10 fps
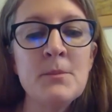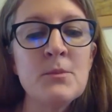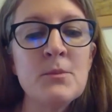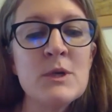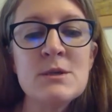
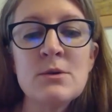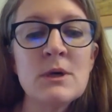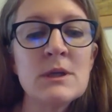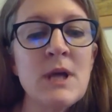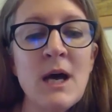We do
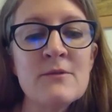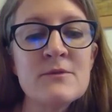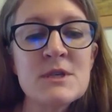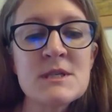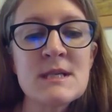a lot of
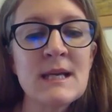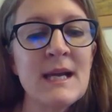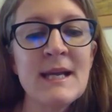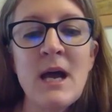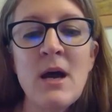just
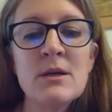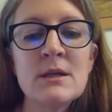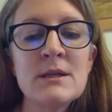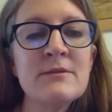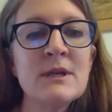getting out
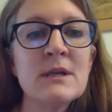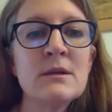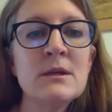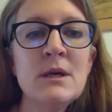and giving